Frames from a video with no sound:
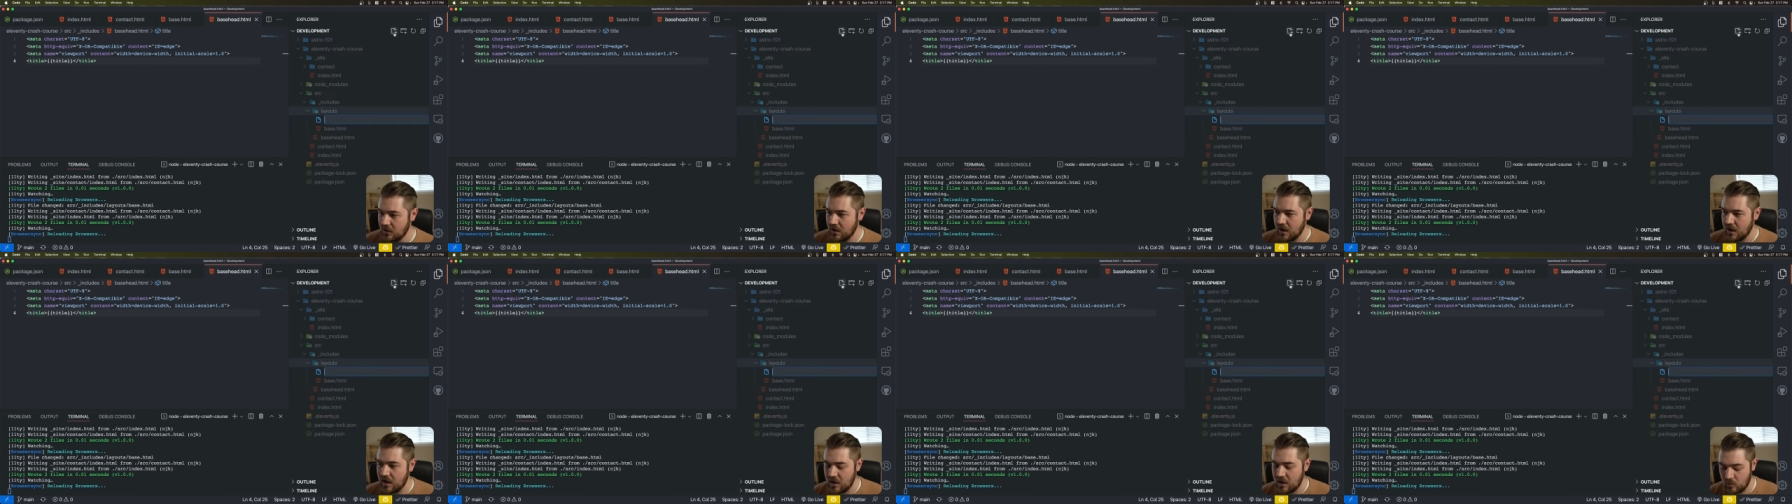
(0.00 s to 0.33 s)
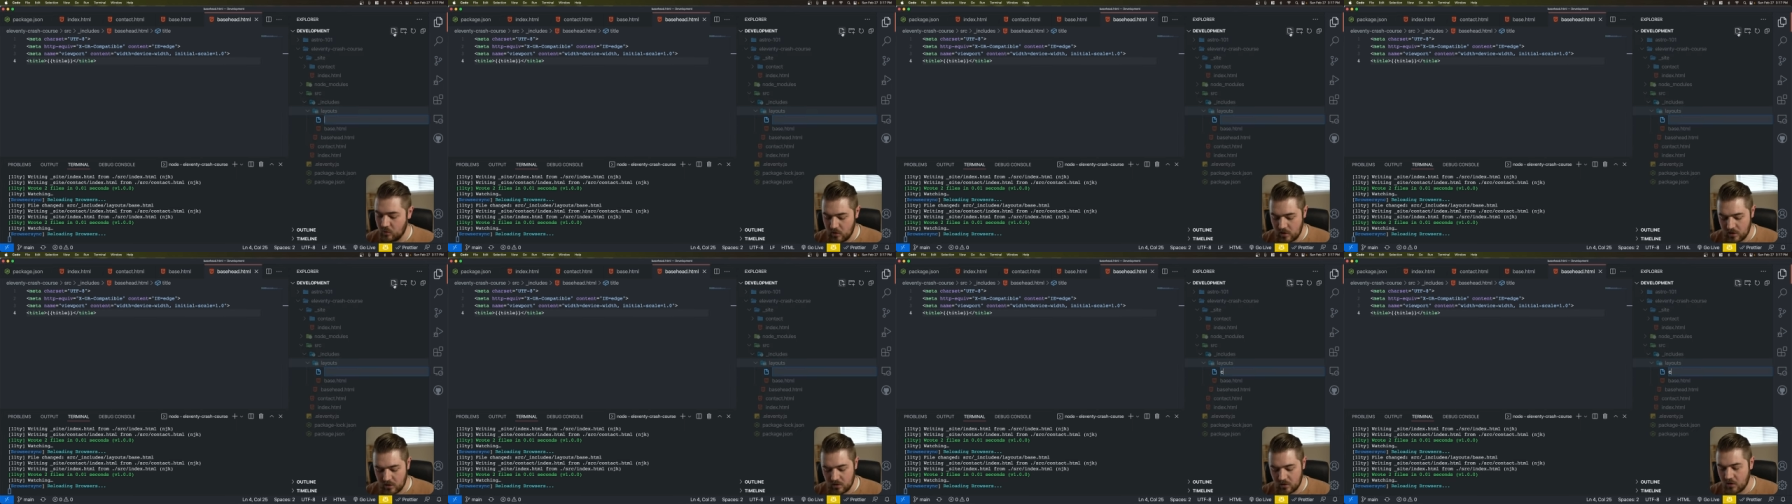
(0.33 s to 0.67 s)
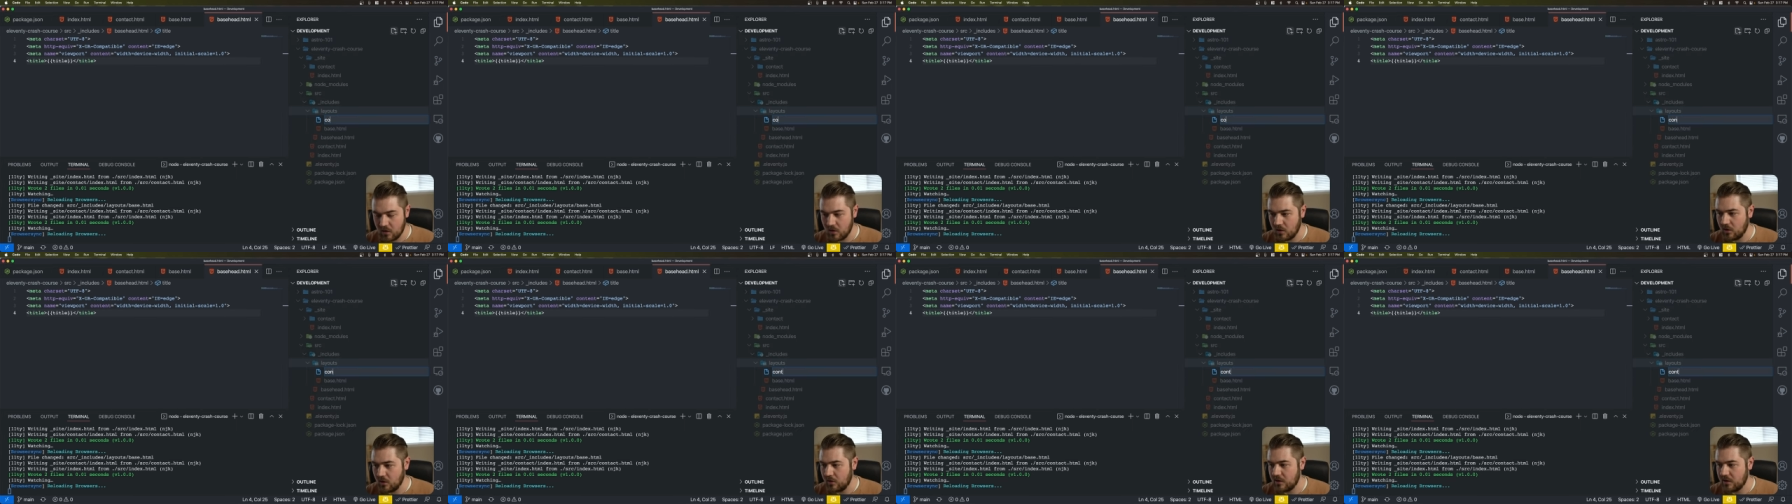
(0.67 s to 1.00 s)
and we could
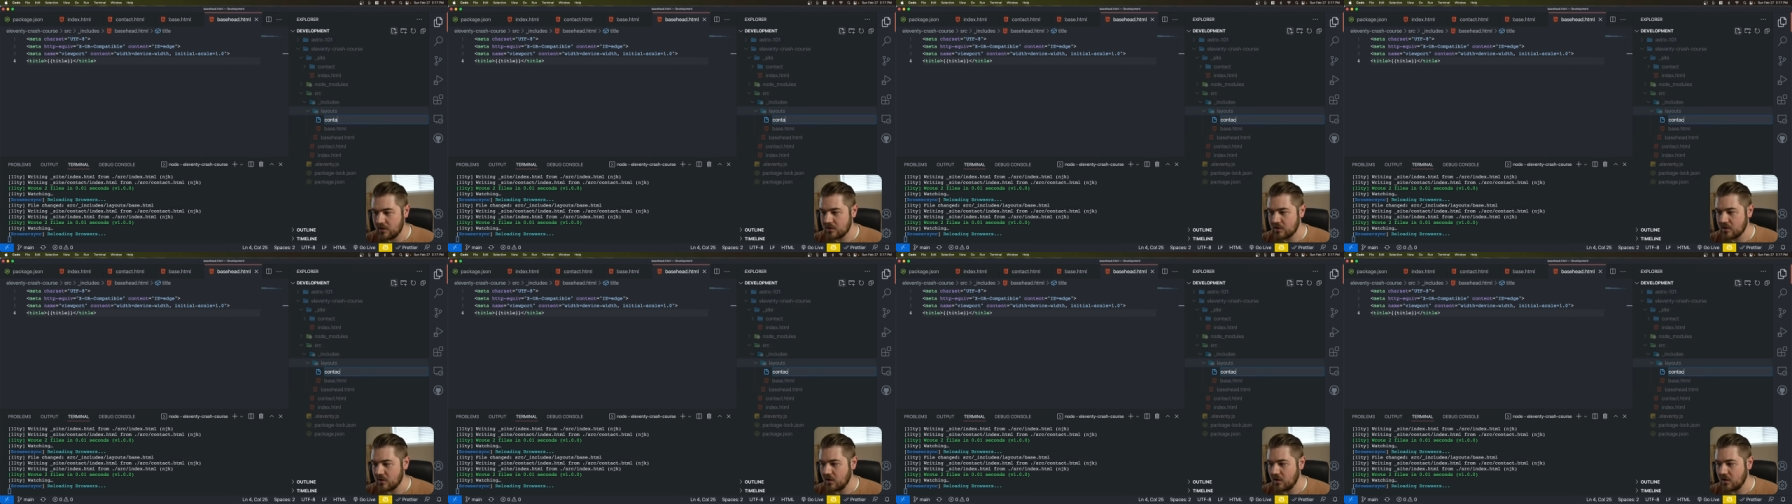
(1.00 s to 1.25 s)
call this